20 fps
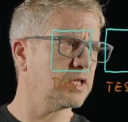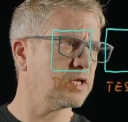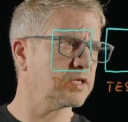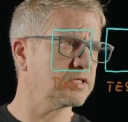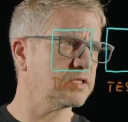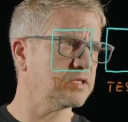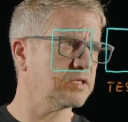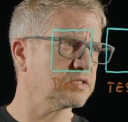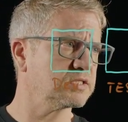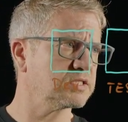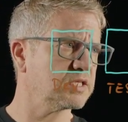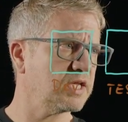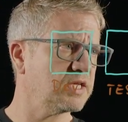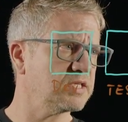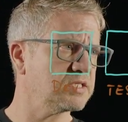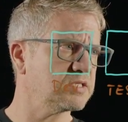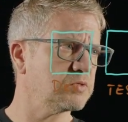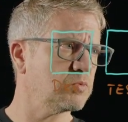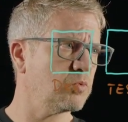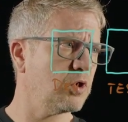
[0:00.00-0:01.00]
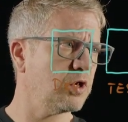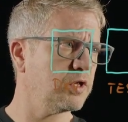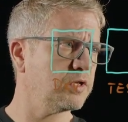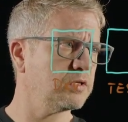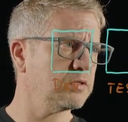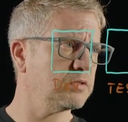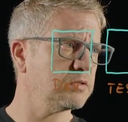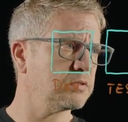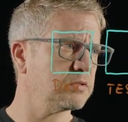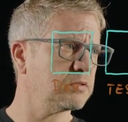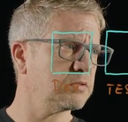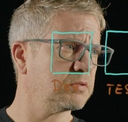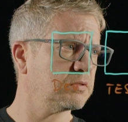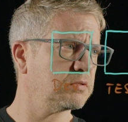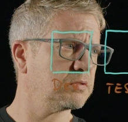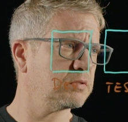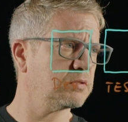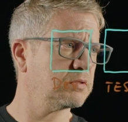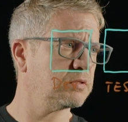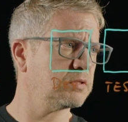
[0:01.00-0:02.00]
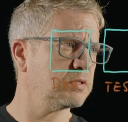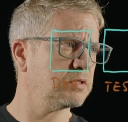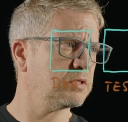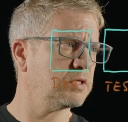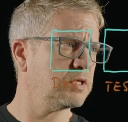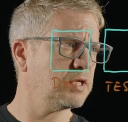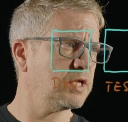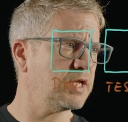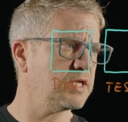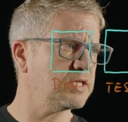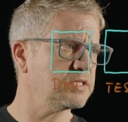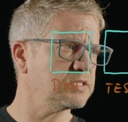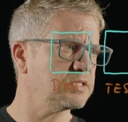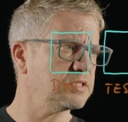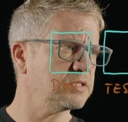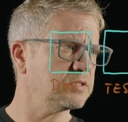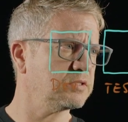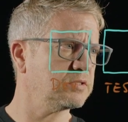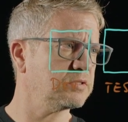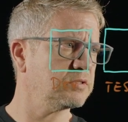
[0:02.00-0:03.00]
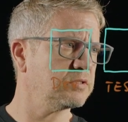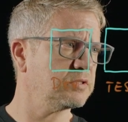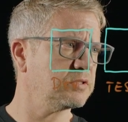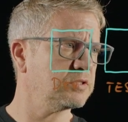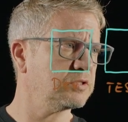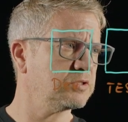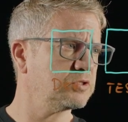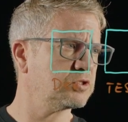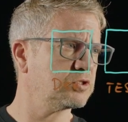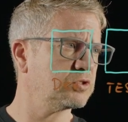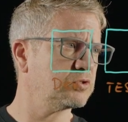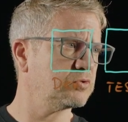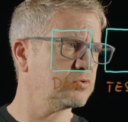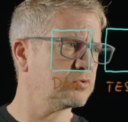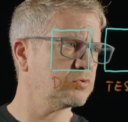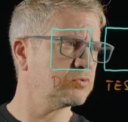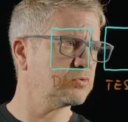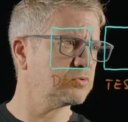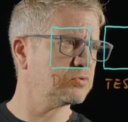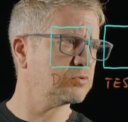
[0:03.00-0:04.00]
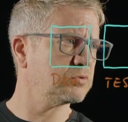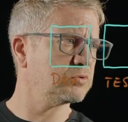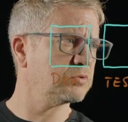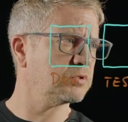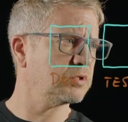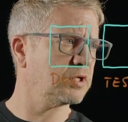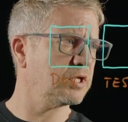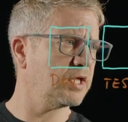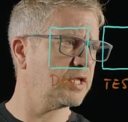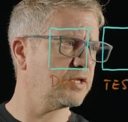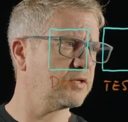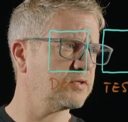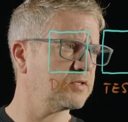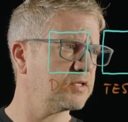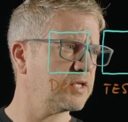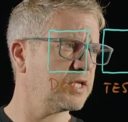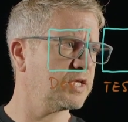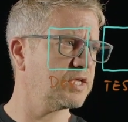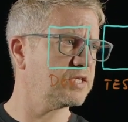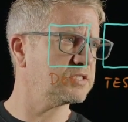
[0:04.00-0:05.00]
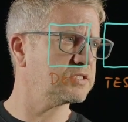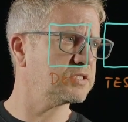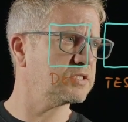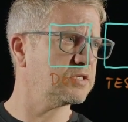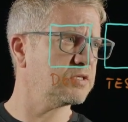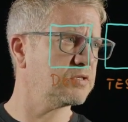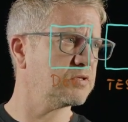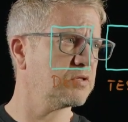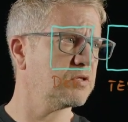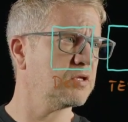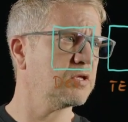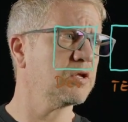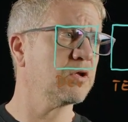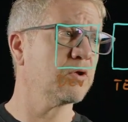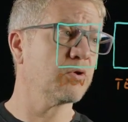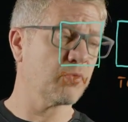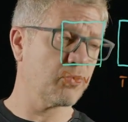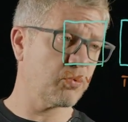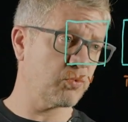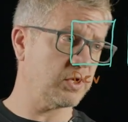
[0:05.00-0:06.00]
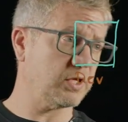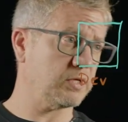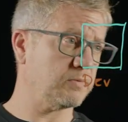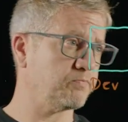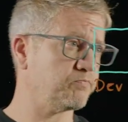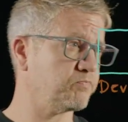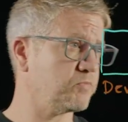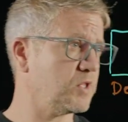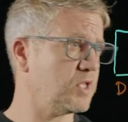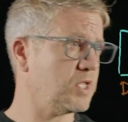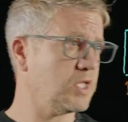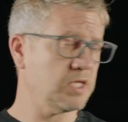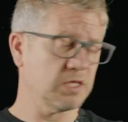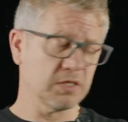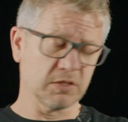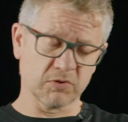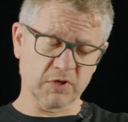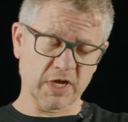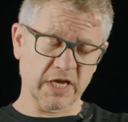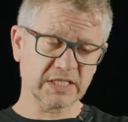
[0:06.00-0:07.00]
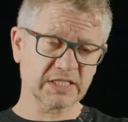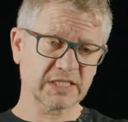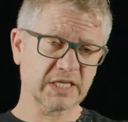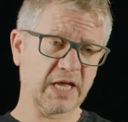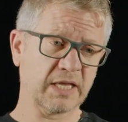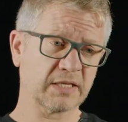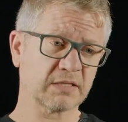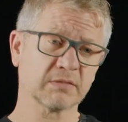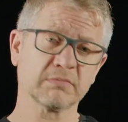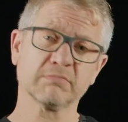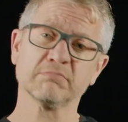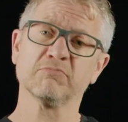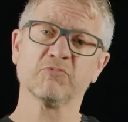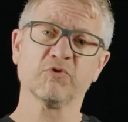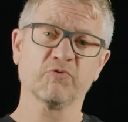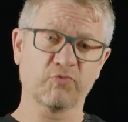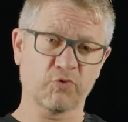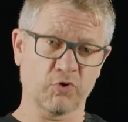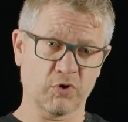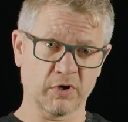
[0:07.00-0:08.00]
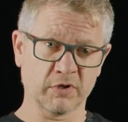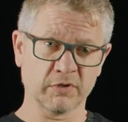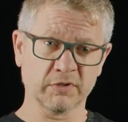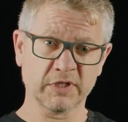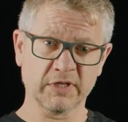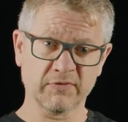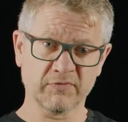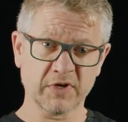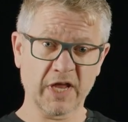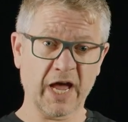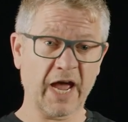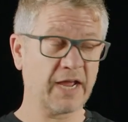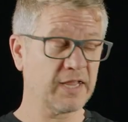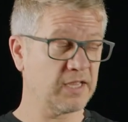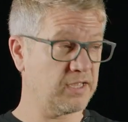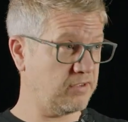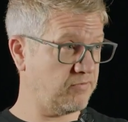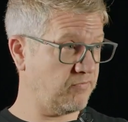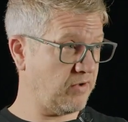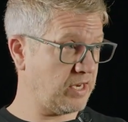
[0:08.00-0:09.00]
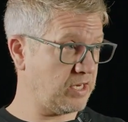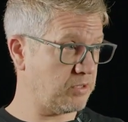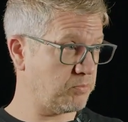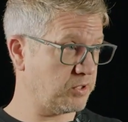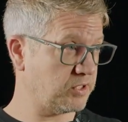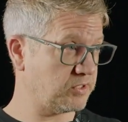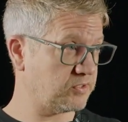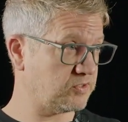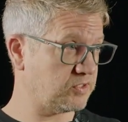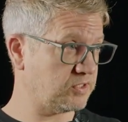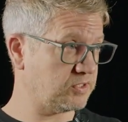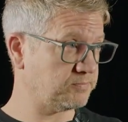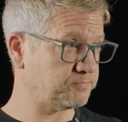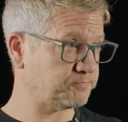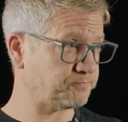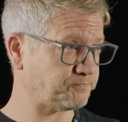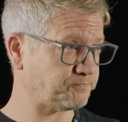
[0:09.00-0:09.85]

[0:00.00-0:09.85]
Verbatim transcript: Here's AZ1, AZ2, and AZ3. You guessed that, for even higher availability.